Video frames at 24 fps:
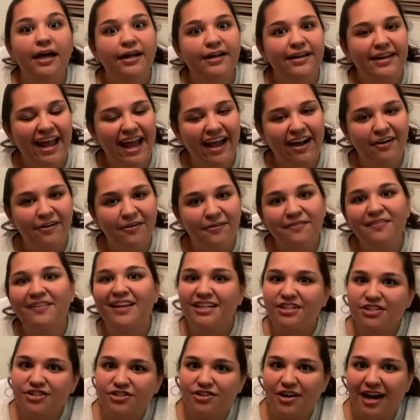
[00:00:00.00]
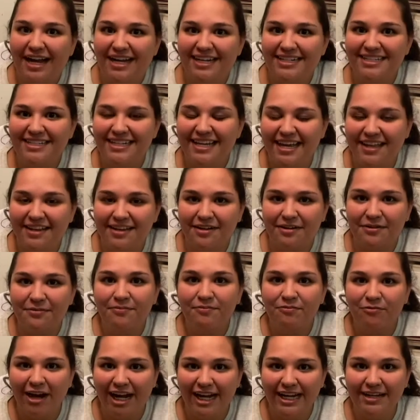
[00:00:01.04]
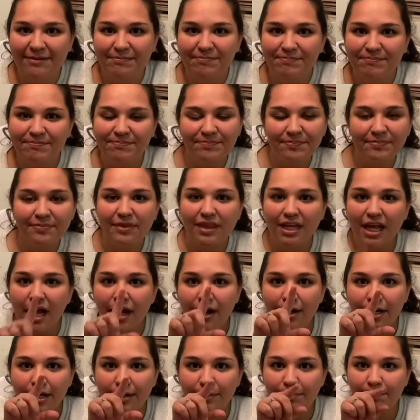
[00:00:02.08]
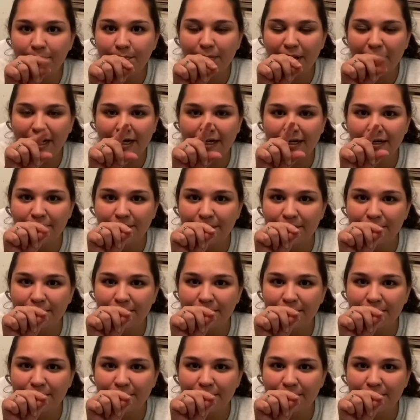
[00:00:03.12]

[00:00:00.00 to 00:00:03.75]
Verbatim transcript: Now let's try it together. Ready? Bird.